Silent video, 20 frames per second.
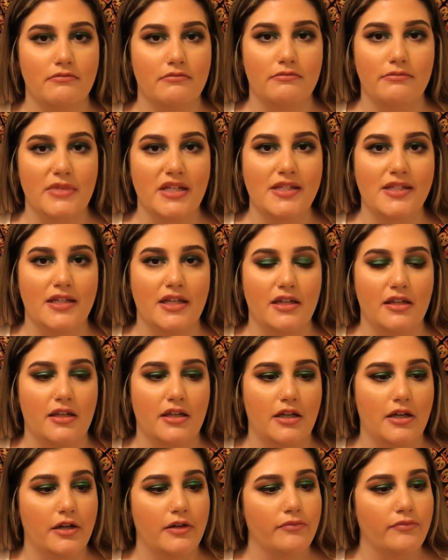missing
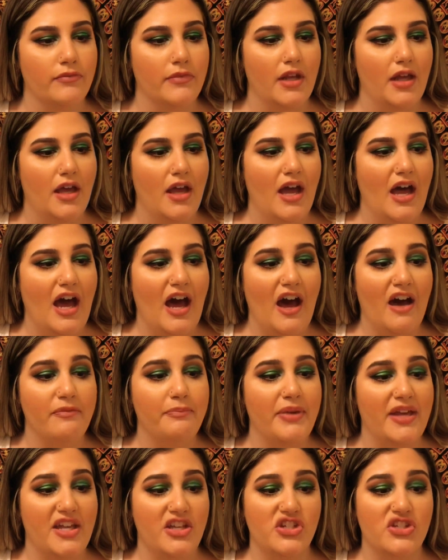here.
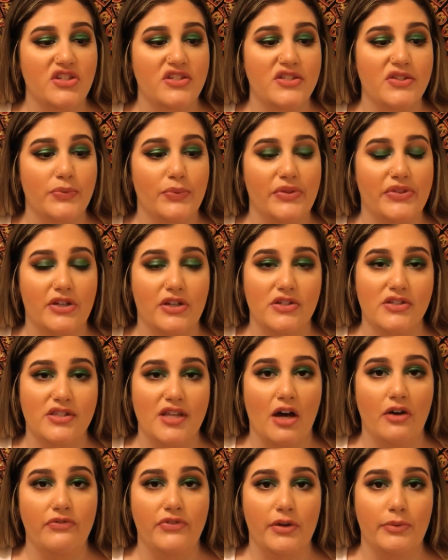Have patience with
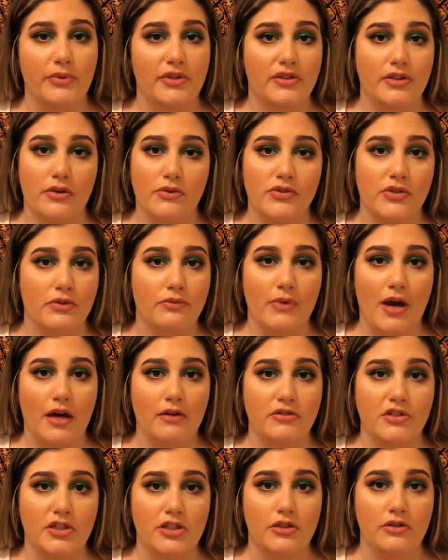yourself and with those
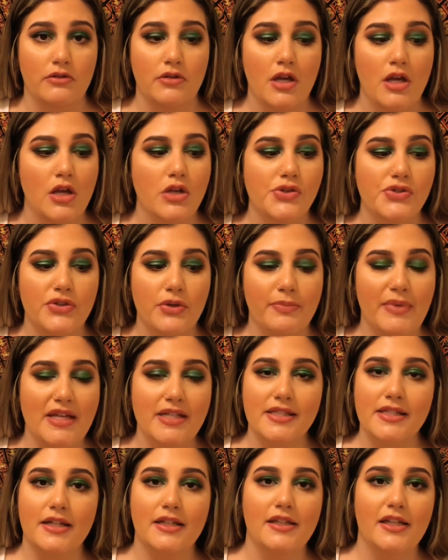around you. So
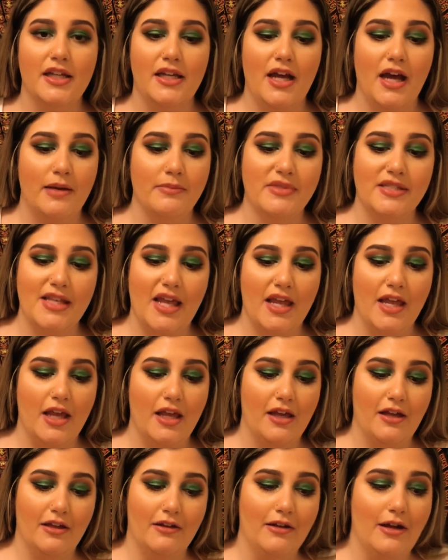basically, I'm
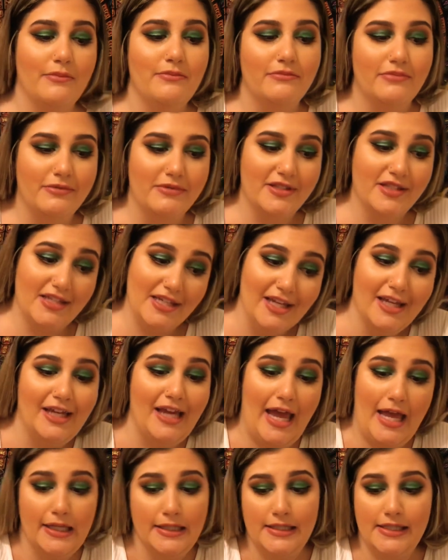seeing
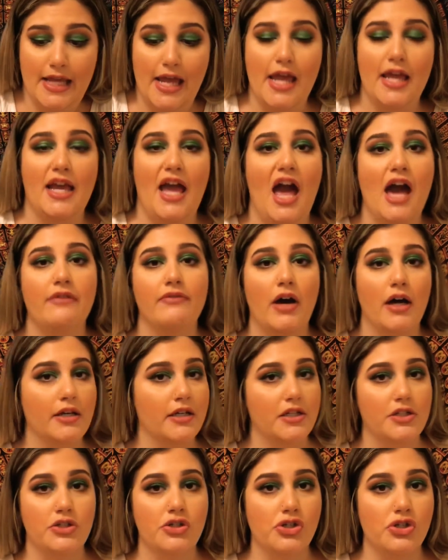and saying have
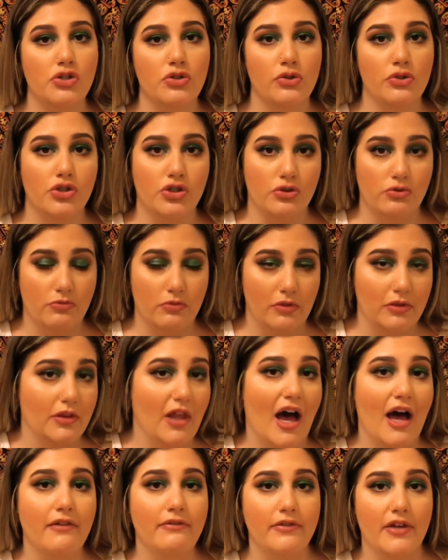unconditional
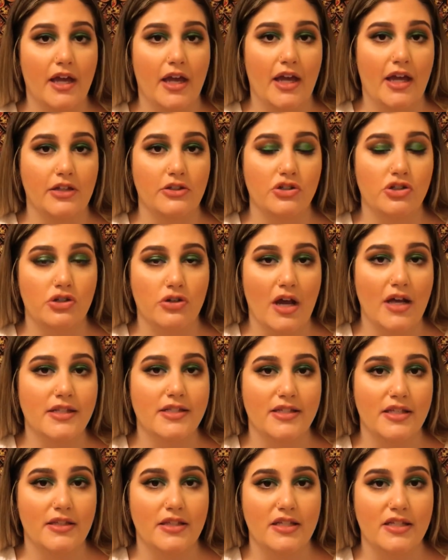love and
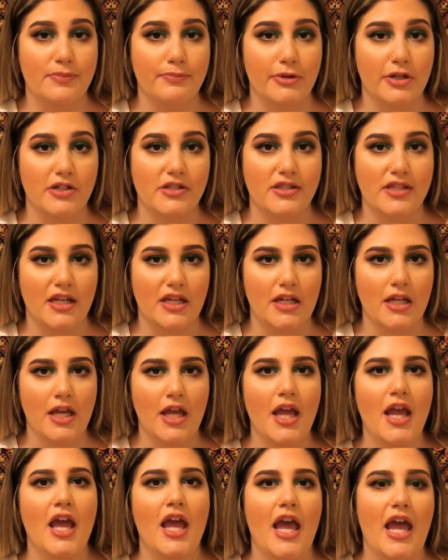trust in this person,
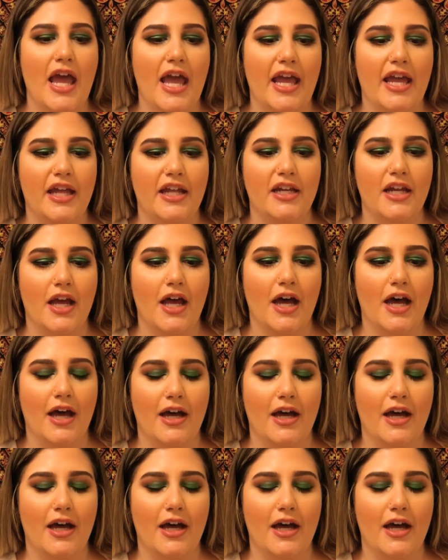and